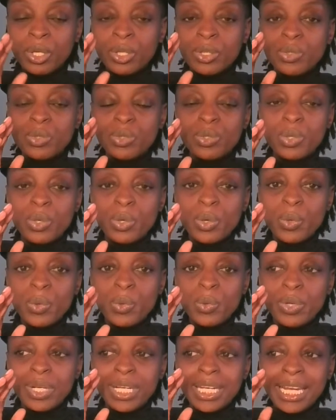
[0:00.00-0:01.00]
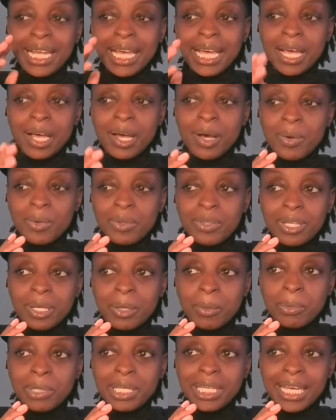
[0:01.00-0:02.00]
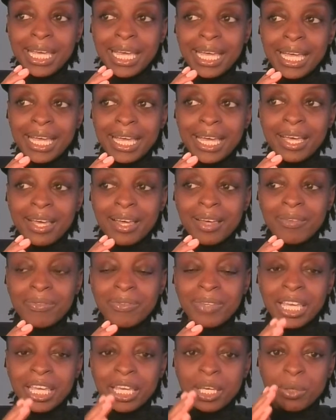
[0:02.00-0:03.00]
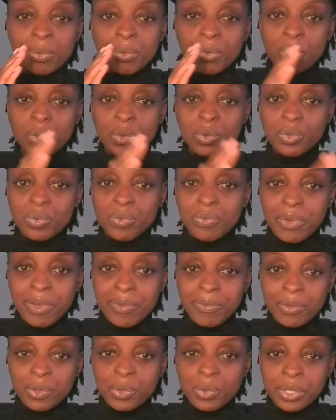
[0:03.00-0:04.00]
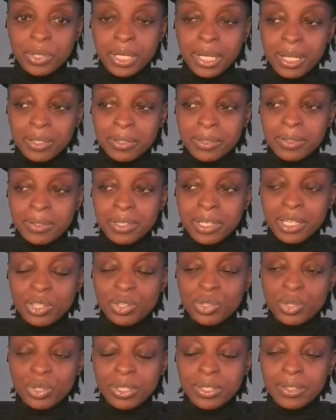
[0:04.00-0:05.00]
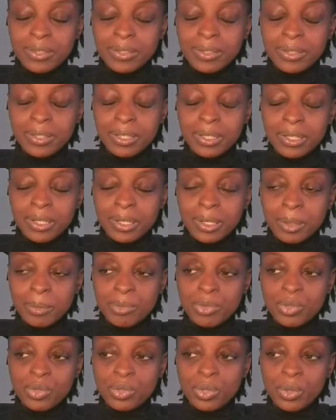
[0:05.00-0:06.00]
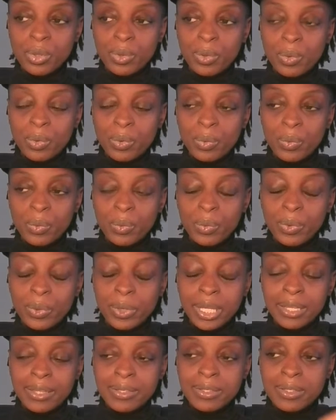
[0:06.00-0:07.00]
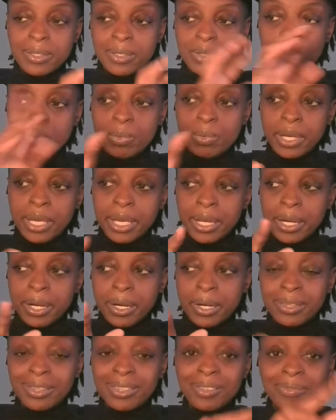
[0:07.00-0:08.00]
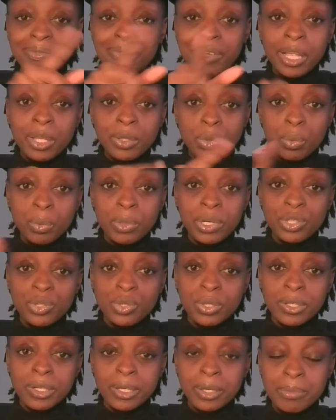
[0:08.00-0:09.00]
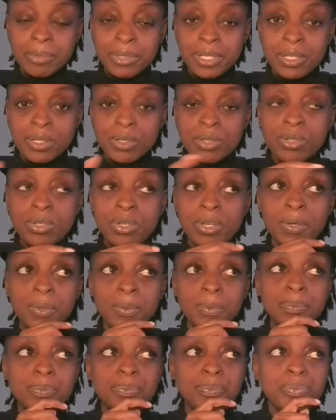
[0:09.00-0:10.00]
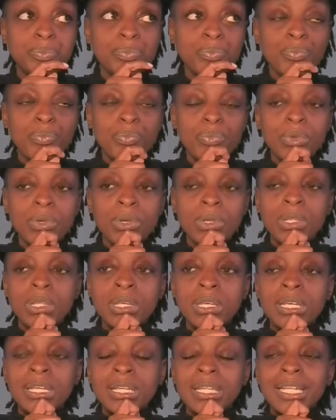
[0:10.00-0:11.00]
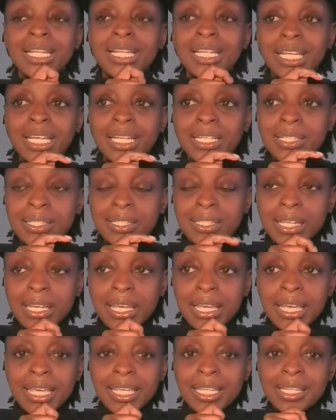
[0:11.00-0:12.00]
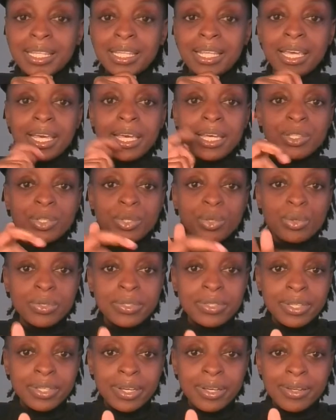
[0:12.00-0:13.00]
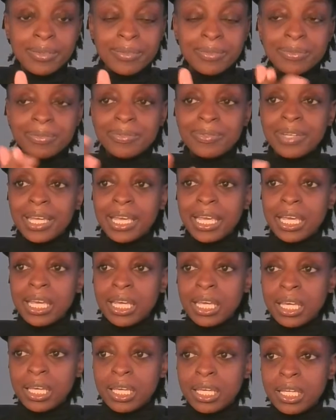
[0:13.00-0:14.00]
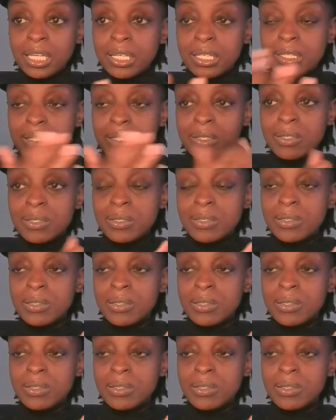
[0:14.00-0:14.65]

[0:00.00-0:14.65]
So now that we have a gross revenue calculation, and this is where the valuation comes in. So let's say that yourself and